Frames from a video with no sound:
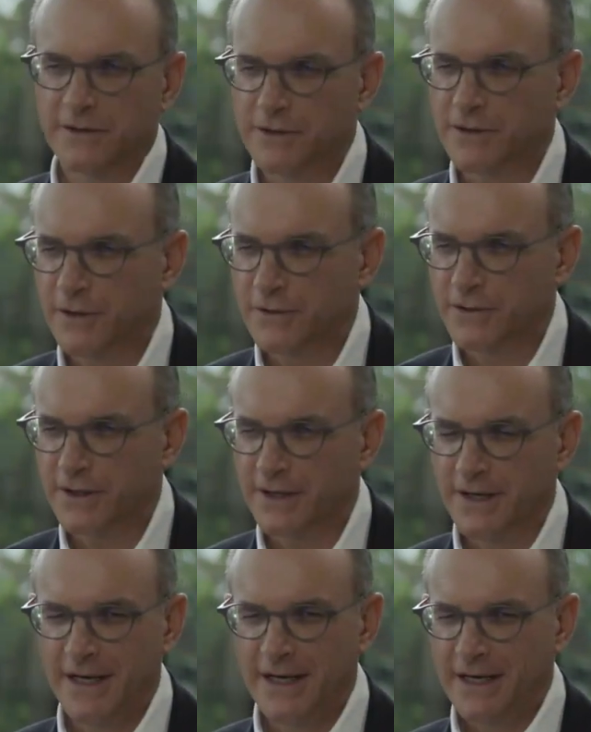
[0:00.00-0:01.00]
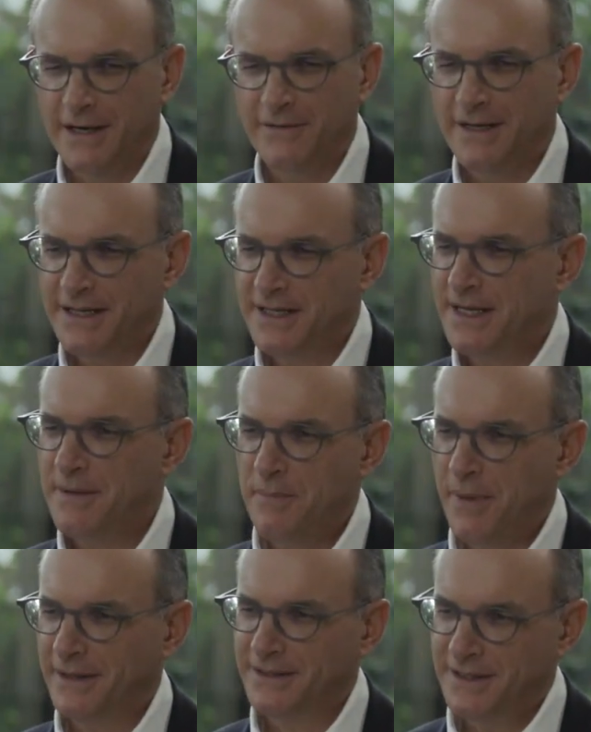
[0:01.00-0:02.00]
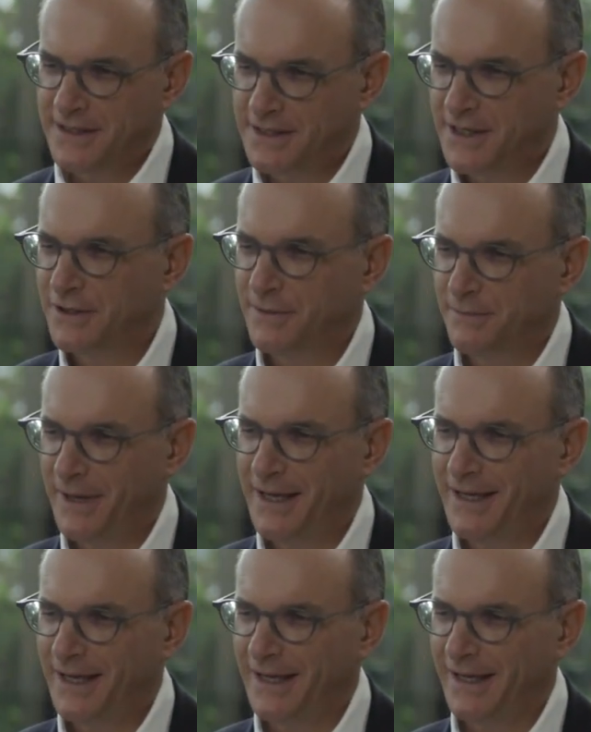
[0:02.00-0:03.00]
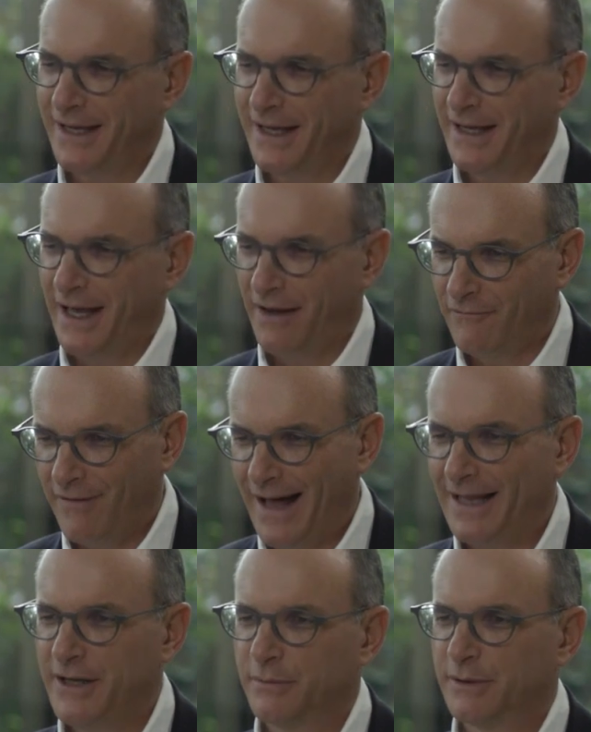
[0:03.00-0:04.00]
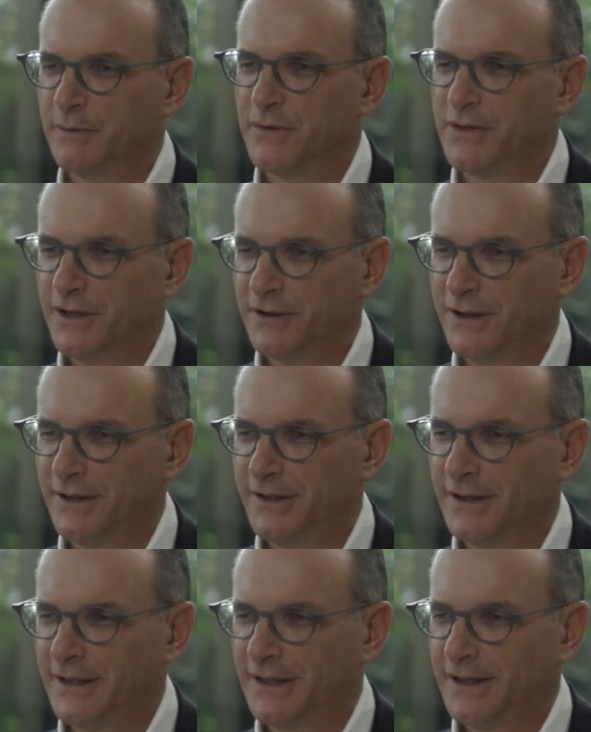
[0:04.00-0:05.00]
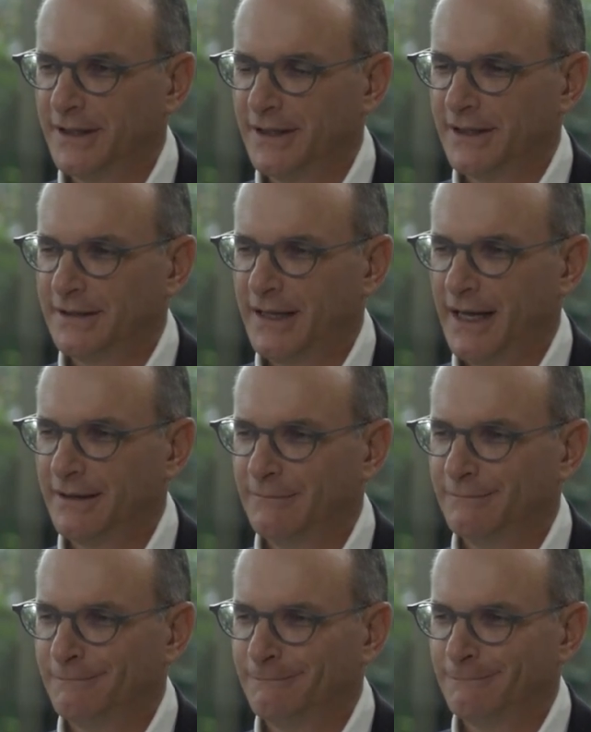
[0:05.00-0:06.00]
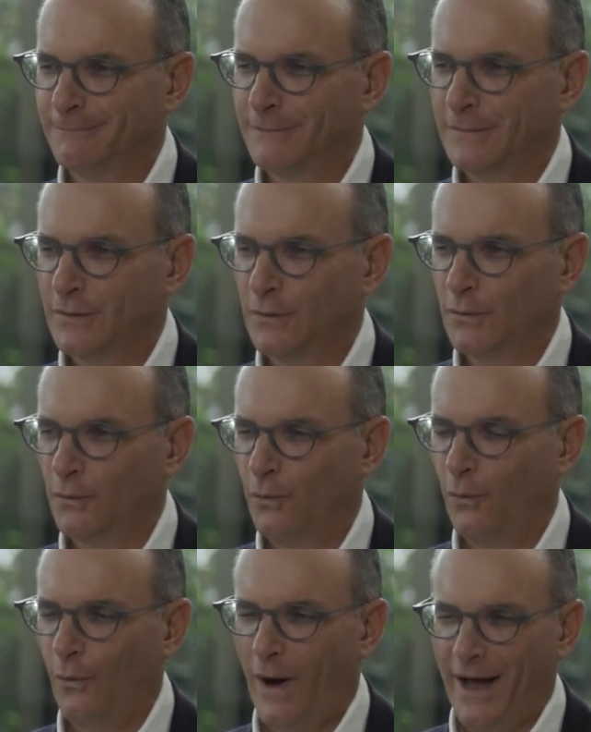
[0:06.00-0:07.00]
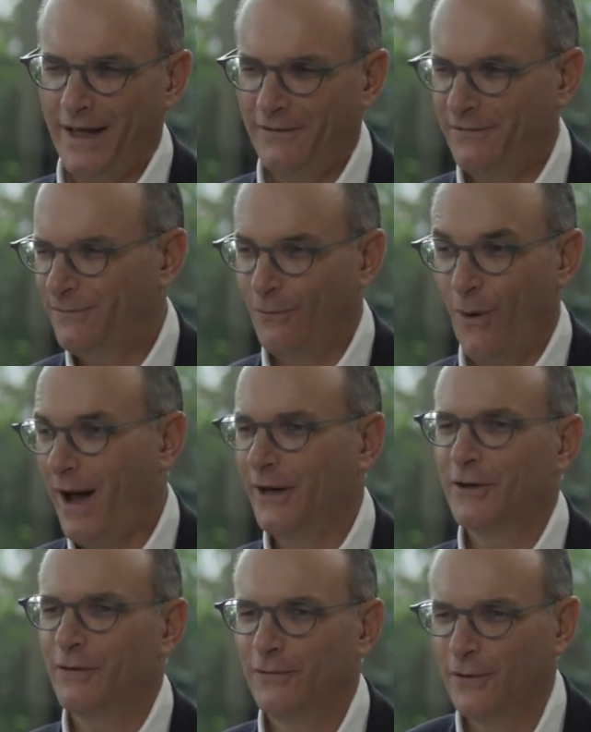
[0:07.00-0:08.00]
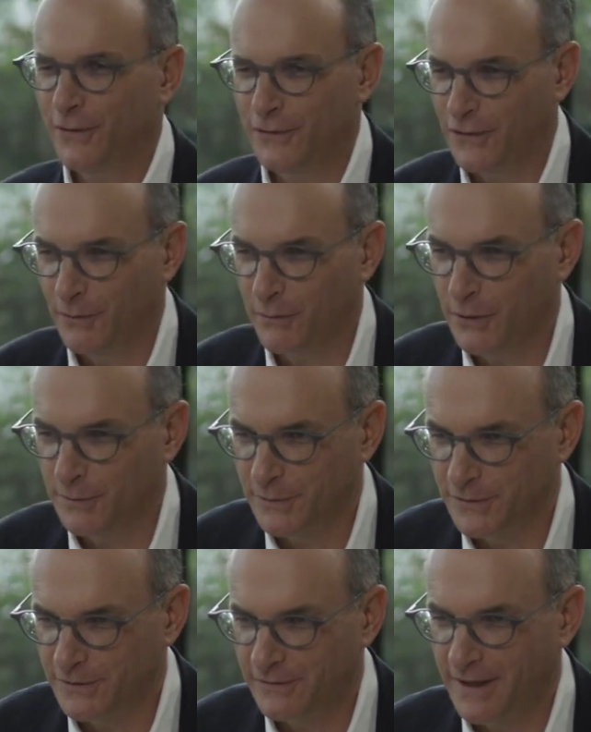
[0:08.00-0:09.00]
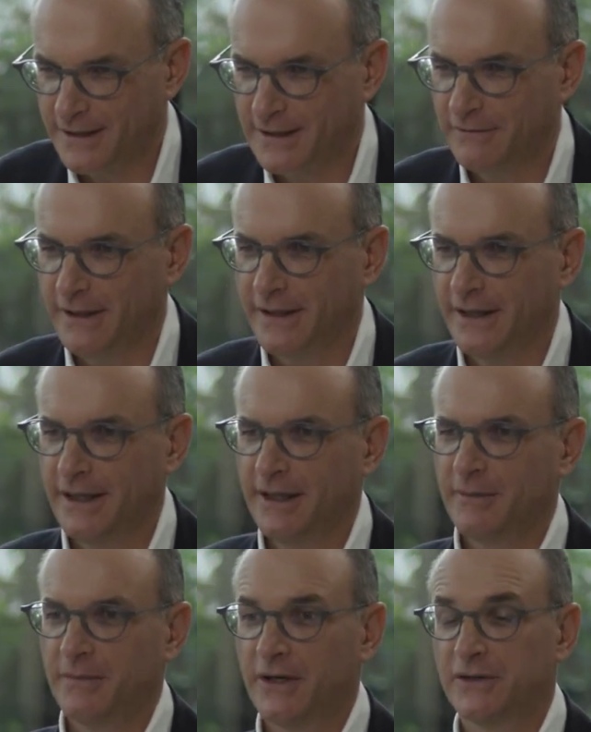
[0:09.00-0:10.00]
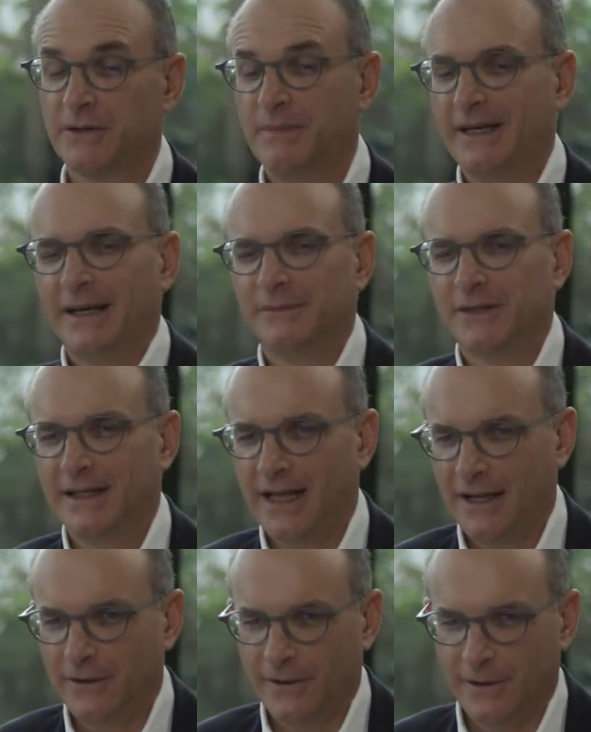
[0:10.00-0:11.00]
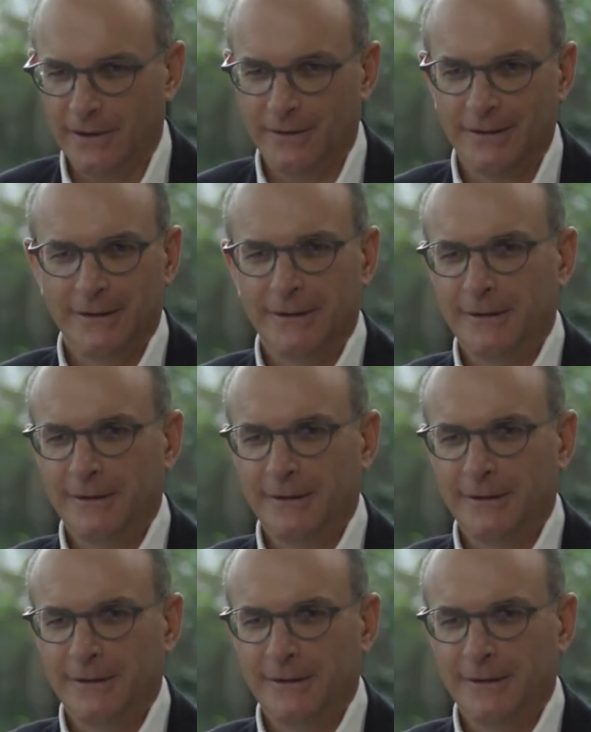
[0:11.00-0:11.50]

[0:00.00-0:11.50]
research, if it doesn't impact decision making and value proposition, then why are you focusing on purpose effectively? Yep. Because it becomes another